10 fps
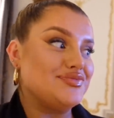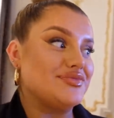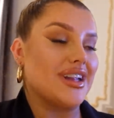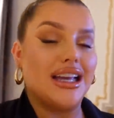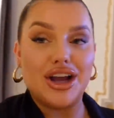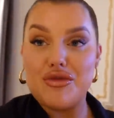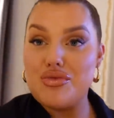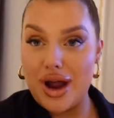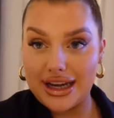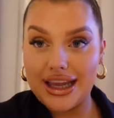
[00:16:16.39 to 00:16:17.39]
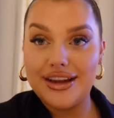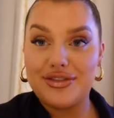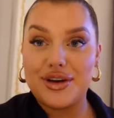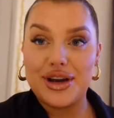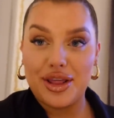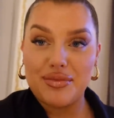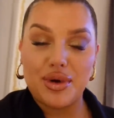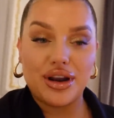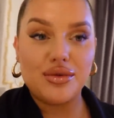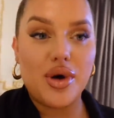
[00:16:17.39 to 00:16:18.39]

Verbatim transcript: of wine. Ready for another bottle of